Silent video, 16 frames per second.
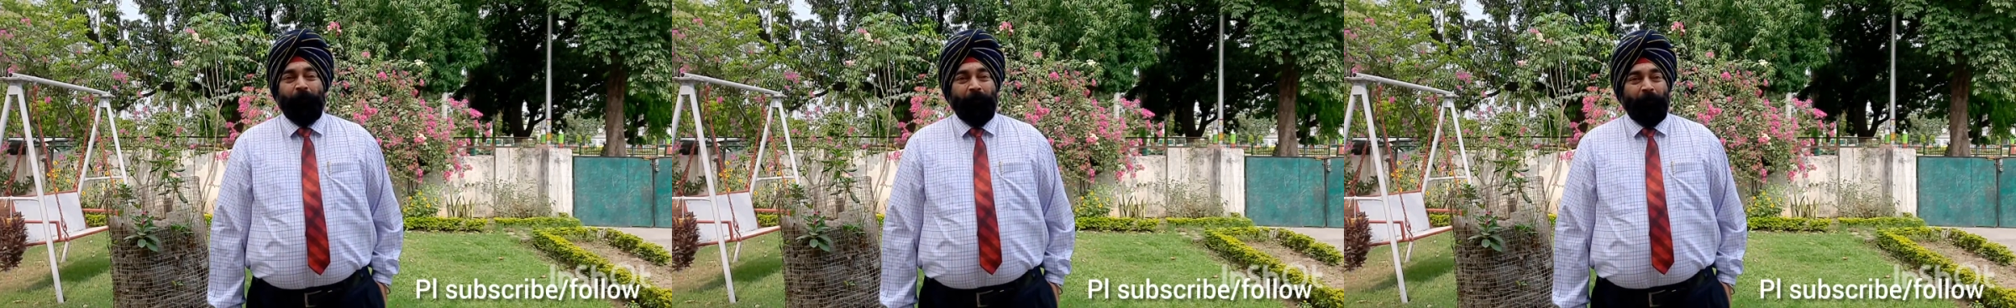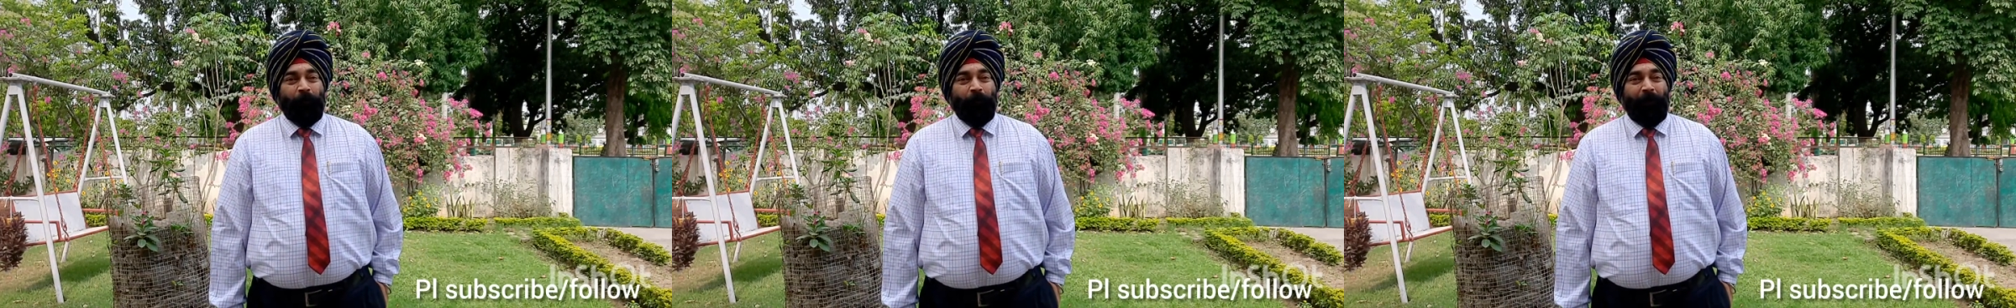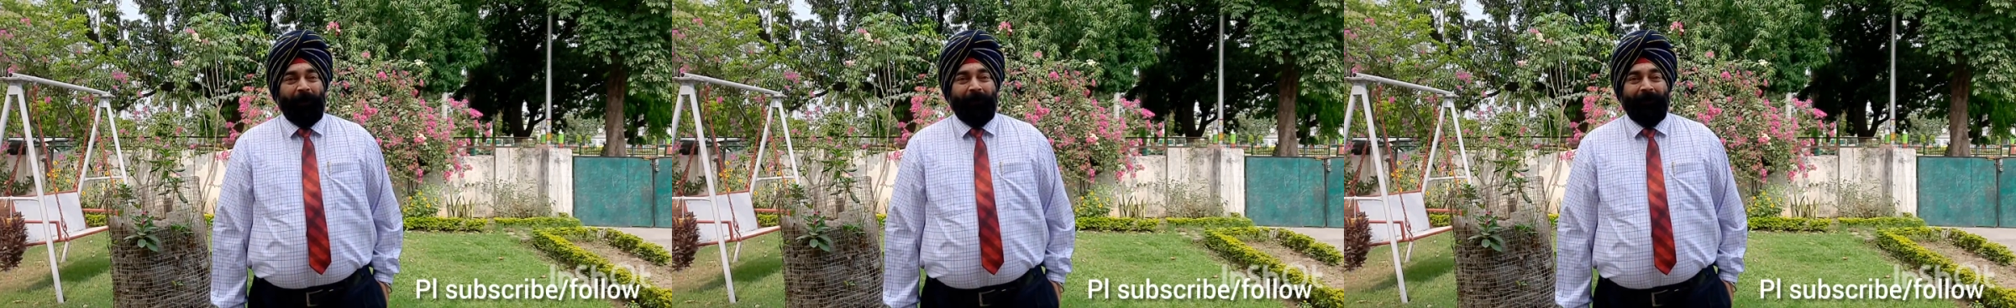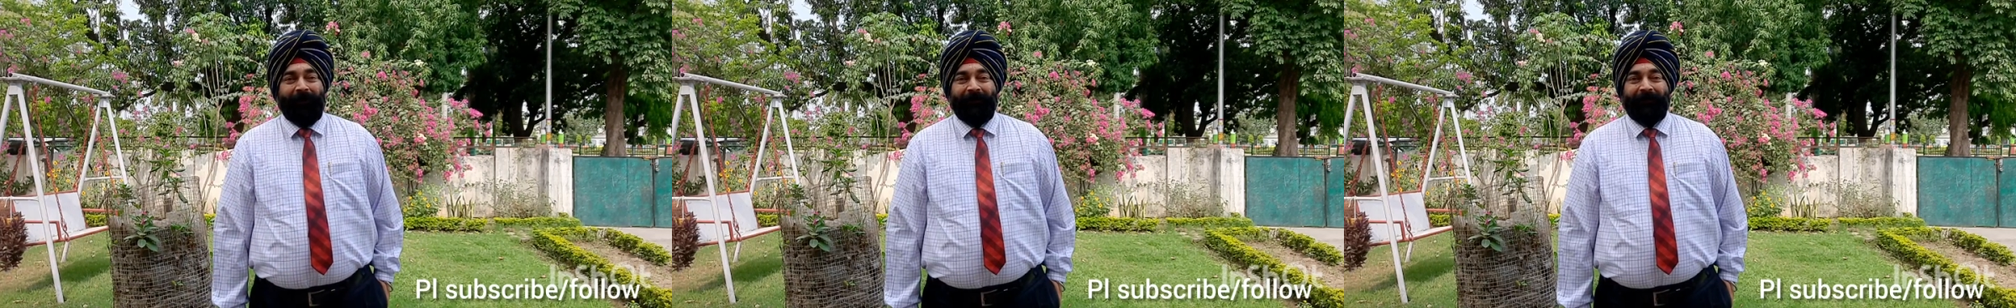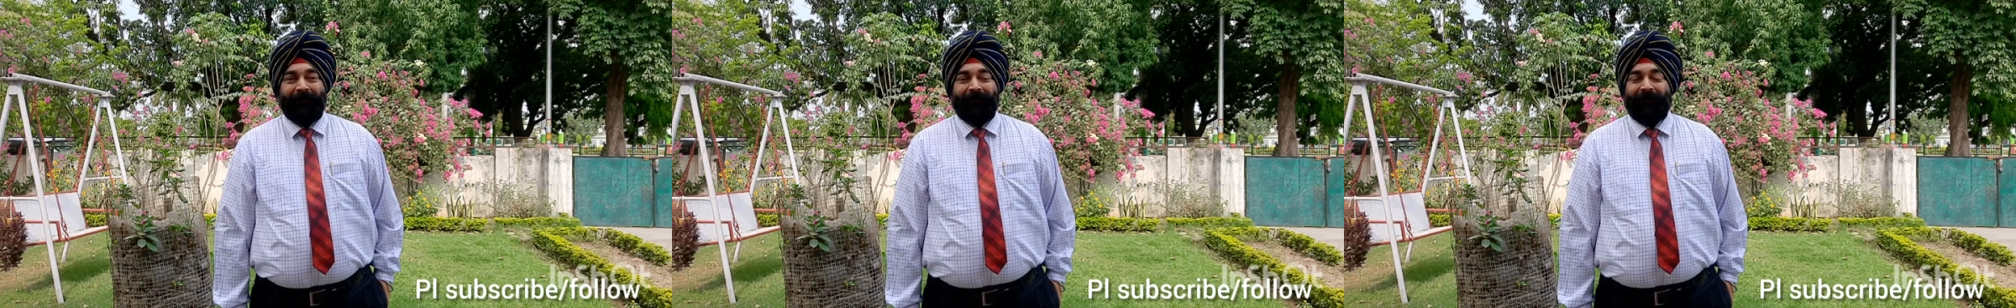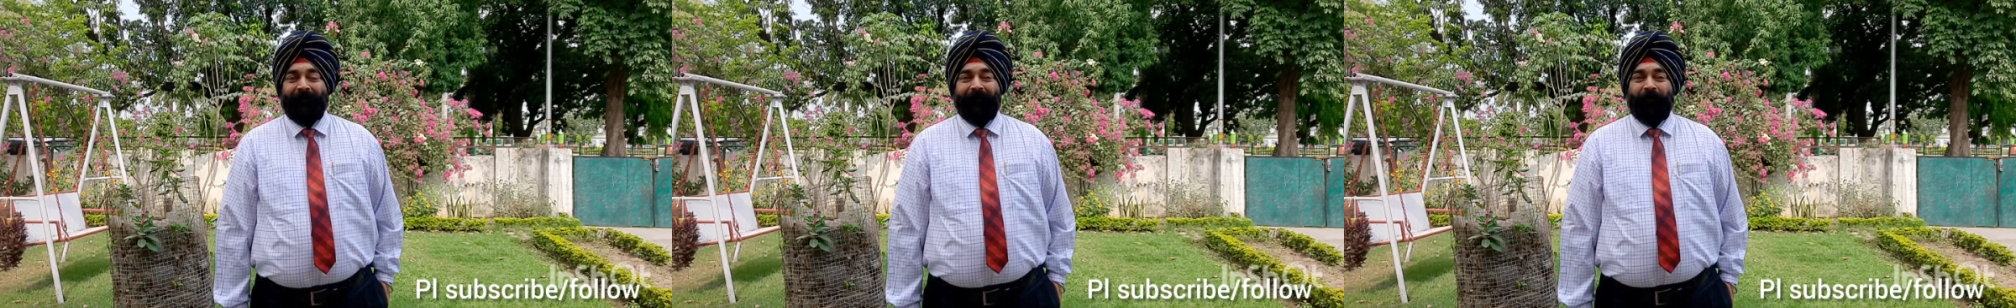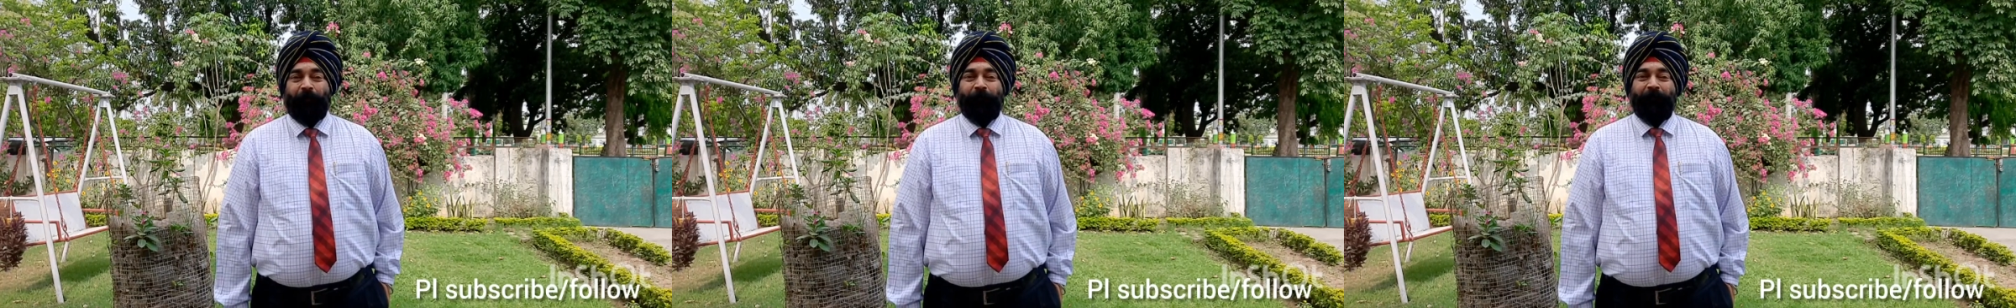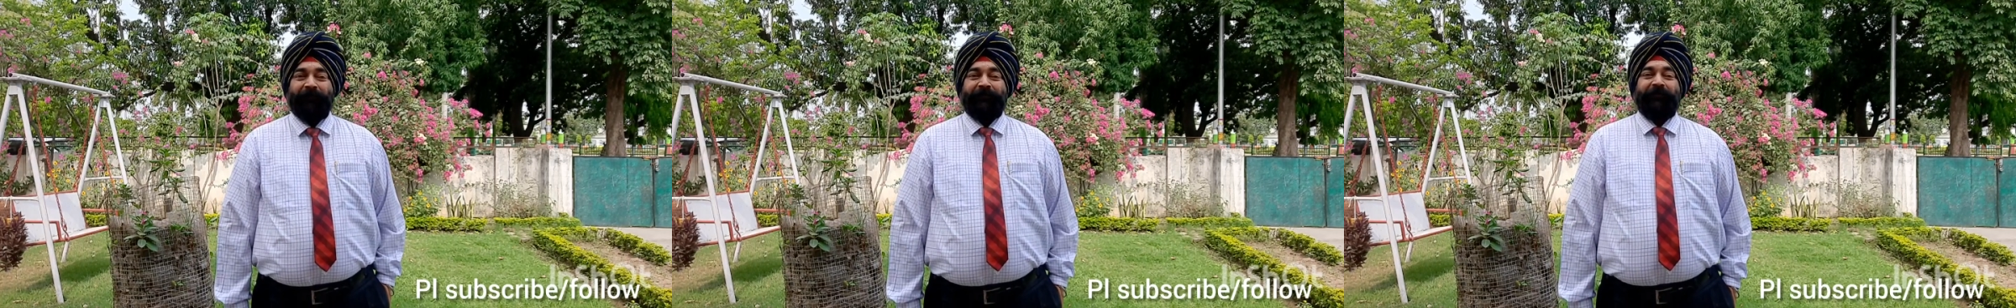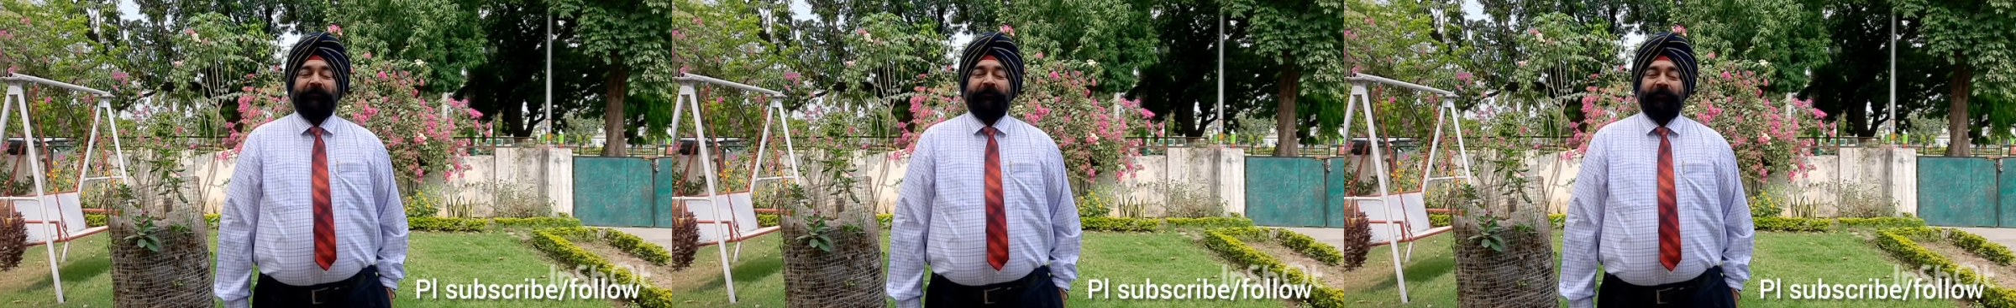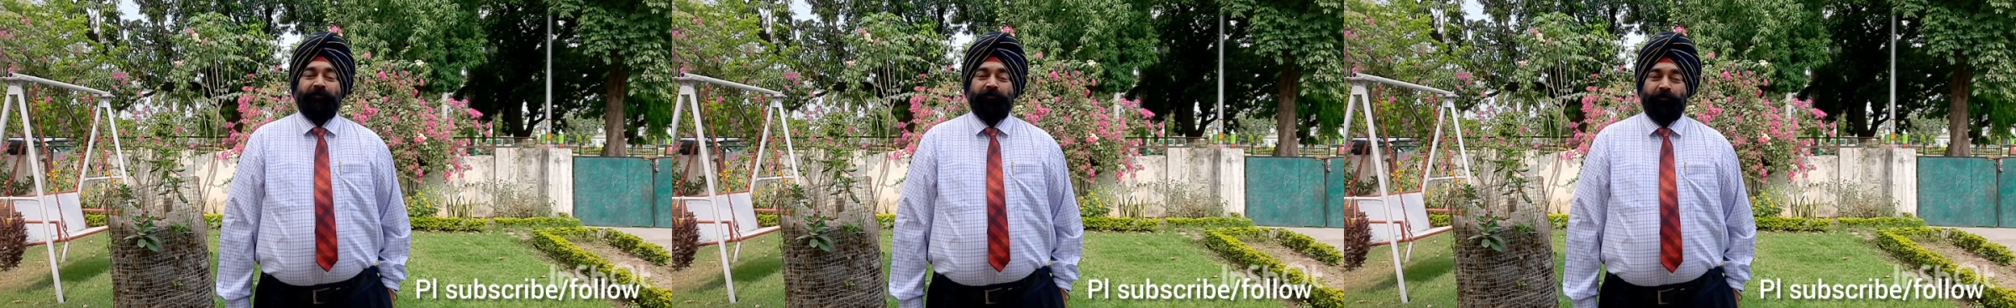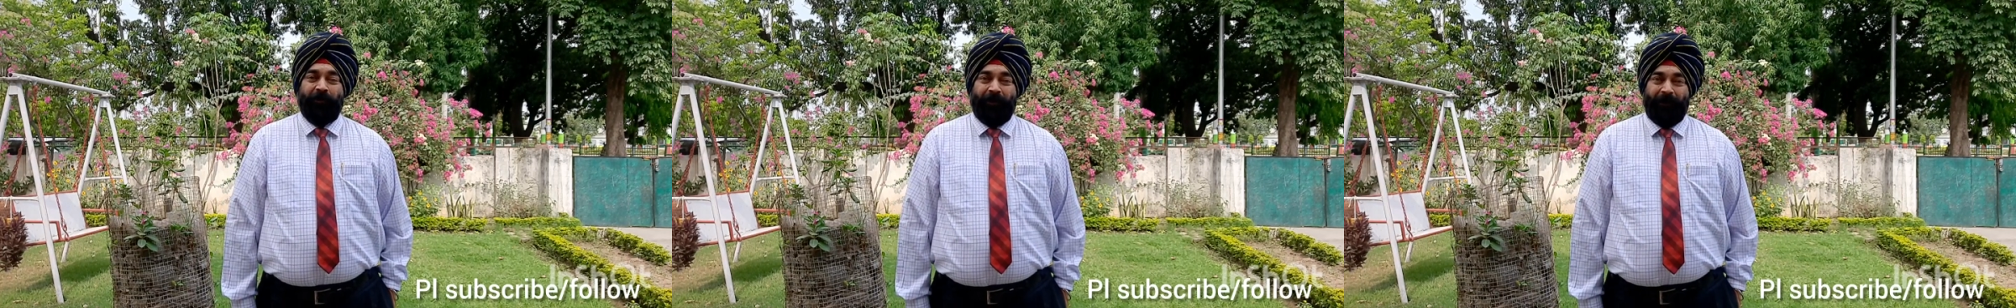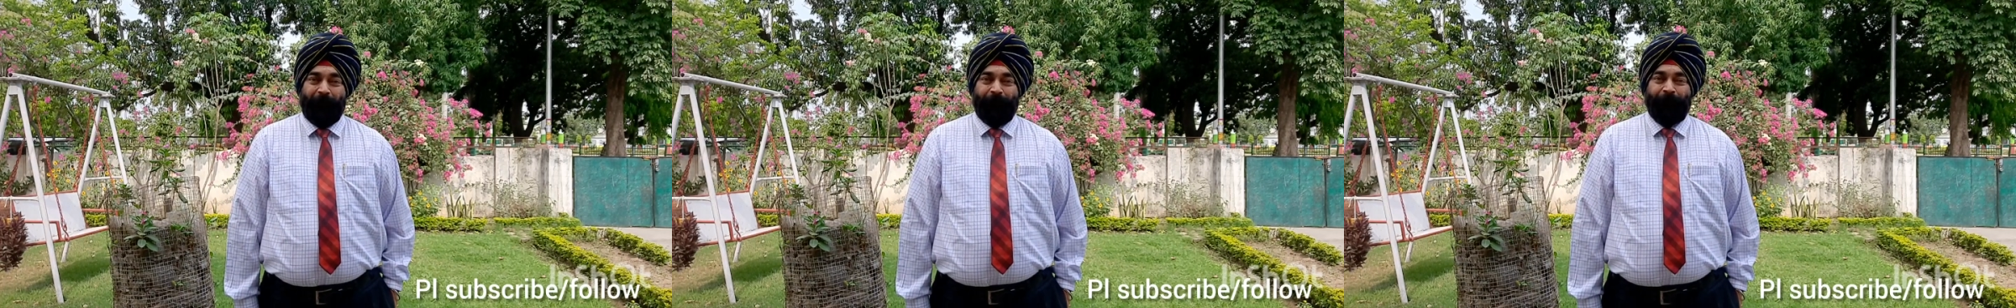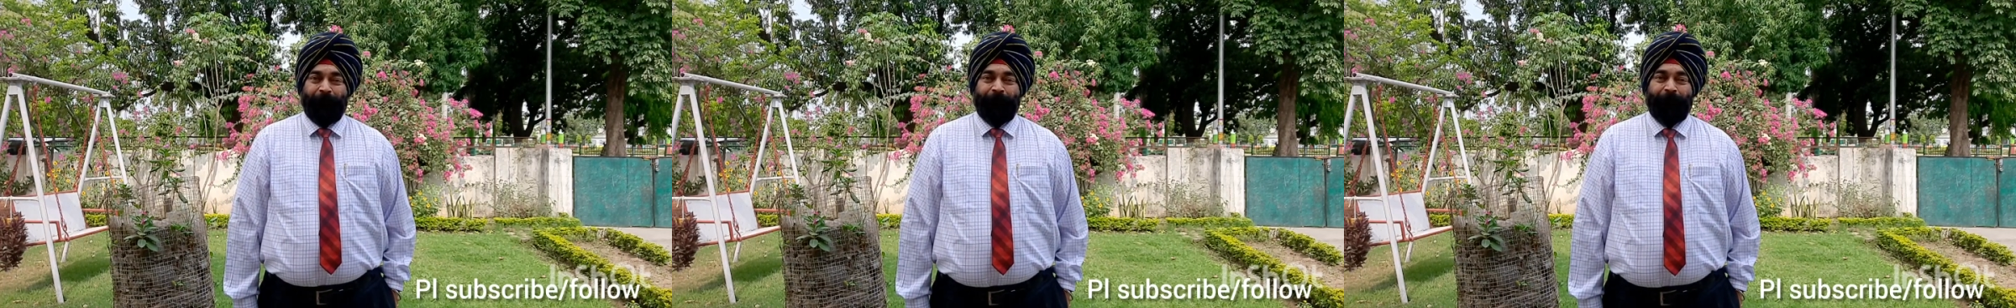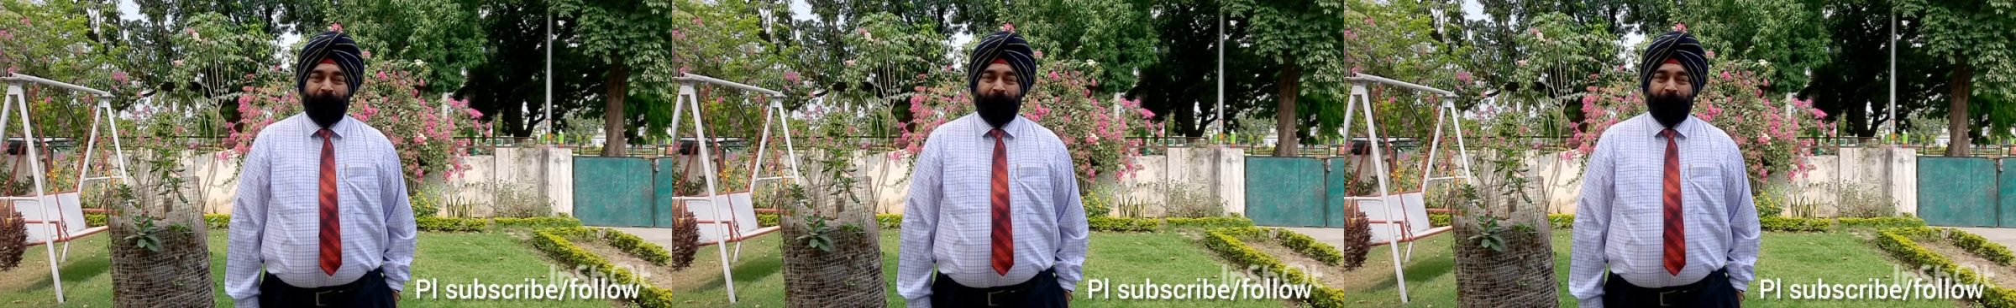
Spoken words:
older one and requested the tree